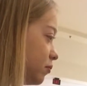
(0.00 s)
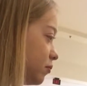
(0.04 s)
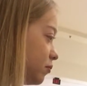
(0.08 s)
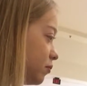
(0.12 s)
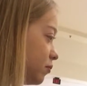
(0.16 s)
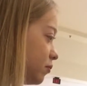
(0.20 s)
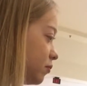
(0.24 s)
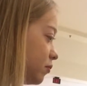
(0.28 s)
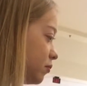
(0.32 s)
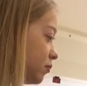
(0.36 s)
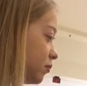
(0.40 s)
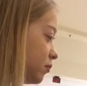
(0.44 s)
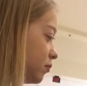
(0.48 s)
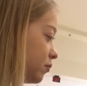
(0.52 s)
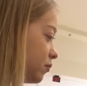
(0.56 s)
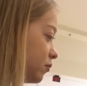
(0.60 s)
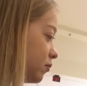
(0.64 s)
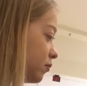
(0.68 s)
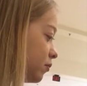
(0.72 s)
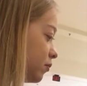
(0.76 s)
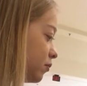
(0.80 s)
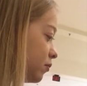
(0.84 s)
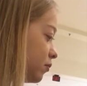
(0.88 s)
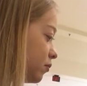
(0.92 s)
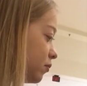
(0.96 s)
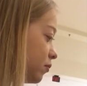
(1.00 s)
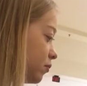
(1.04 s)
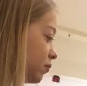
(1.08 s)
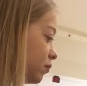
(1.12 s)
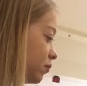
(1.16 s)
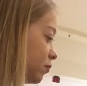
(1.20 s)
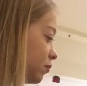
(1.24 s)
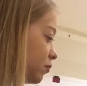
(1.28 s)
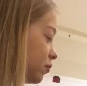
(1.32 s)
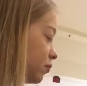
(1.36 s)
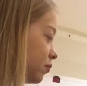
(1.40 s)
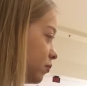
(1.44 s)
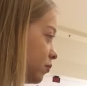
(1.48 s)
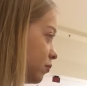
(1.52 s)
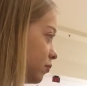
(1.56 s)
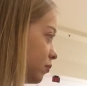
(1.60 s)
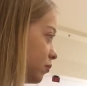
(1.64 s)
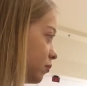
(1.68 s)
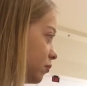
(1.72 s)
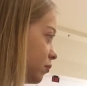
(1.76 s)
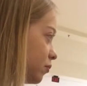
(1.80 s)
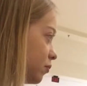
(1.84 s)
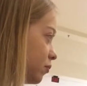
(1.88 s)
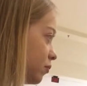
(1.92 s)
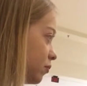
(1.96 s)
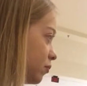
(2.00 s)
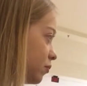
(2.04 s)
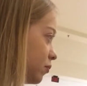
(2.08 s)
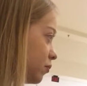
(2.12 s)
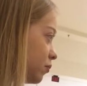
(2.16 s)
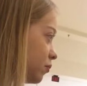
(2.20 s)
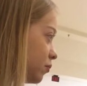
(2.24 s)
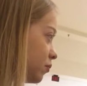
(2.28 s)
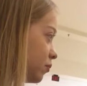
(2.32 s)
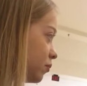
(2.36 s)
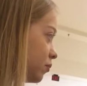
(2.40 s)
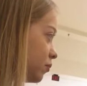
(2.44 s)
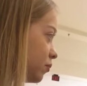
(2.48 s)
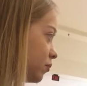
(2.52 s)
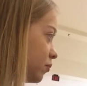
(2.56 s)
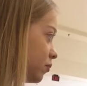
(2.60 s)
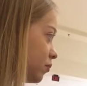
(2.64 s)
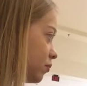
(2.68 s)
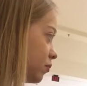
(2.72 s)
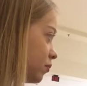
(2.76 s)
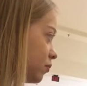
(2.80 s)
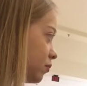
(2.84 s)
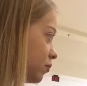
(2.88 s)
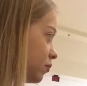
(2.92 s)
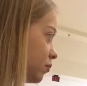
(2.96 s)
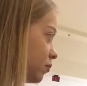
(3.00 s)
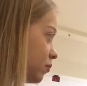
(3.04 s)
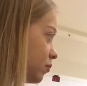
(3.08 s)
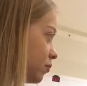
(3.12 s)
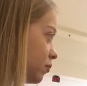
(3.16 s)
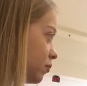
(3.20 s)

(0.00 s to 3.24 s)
(not speaking)